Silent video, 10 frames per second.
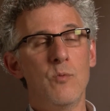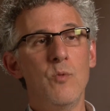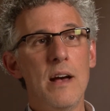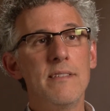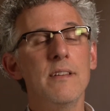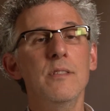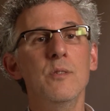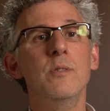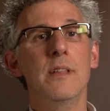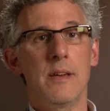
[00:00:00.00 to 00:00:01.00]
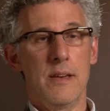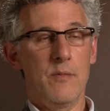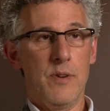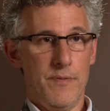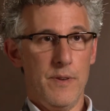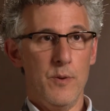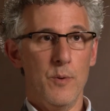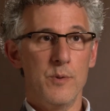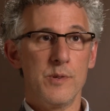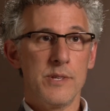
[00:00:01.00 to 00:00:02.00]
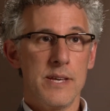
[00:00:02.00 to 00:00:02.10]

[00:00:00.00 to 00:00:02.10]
resolutely refused.